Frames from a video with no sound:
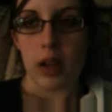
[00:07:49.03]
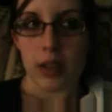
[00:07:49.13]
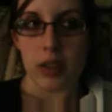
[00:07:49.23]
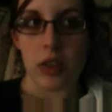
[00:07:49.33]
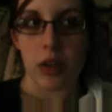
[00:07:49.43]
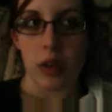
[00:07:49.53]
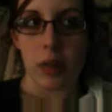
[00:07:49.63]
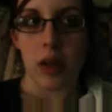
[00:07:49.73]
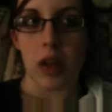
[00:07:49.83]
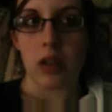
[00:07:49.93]
It's
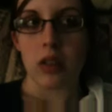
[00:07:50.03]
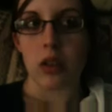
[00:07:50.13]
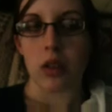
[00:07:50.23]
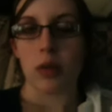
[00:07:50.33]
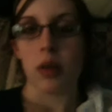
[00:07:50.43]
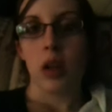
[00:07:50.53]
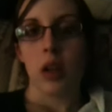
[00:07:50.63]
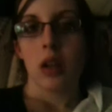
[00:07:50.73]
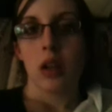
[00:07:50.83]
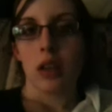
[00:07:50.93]
all me. So
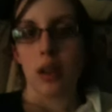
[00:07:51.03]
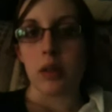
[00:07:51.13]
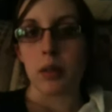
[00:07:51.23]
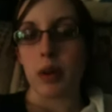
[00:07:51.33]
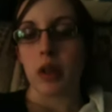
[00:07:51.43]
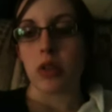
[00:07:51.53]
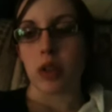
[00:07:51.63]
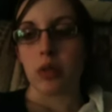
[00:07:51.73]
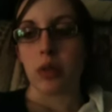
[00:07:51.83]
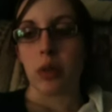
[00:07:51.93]
that was pretty
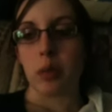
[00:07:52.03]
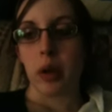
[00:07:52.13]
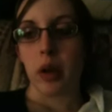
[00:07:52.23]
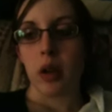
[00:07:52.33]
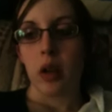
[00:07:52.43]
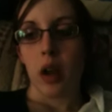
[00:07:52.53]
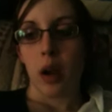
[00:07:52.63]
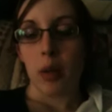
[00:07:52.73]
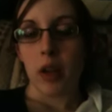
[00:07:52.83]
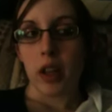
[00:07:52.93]
stressful, but
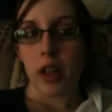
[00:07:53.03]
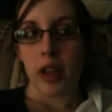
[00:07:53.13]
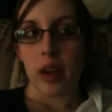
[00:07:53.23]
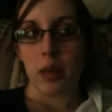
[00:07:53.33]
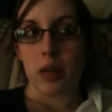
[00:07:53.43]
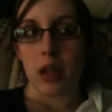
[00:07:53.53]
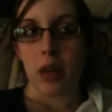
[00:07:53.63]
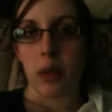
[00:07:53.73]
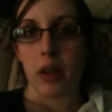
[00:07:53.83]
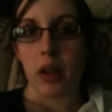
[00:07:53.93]
I'm really glad that I'm
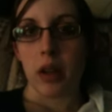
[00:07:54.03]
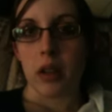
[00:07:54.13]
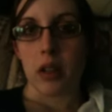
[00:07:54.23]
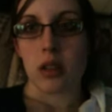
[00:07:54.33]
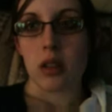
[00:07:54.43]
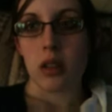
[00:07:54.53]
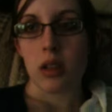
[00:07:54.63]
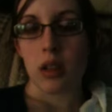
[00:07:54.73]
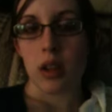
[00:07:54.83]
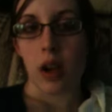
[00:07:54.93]
sticking with it because
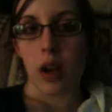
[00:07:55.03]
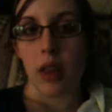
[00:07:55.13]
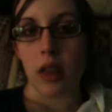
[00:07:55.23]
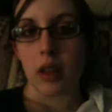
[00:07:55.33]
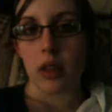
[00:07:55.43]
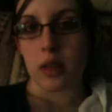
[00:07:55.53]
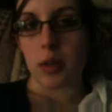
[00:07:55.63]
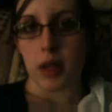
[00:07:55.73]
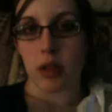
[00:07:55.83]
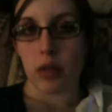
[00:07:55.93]
I think that's
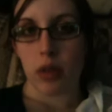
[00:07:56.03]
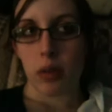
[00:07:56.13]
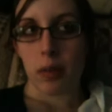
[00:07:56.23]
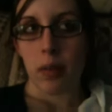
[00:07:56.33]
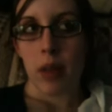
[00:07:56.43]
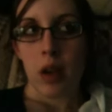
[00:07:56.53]
the best for him.